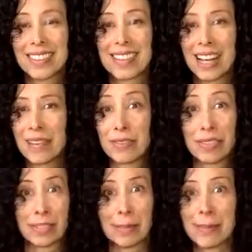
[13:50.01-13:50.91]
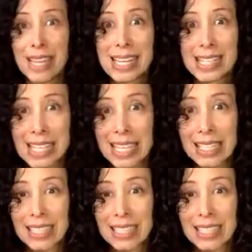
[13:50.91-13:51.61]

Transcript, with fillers: I'd feel amazing.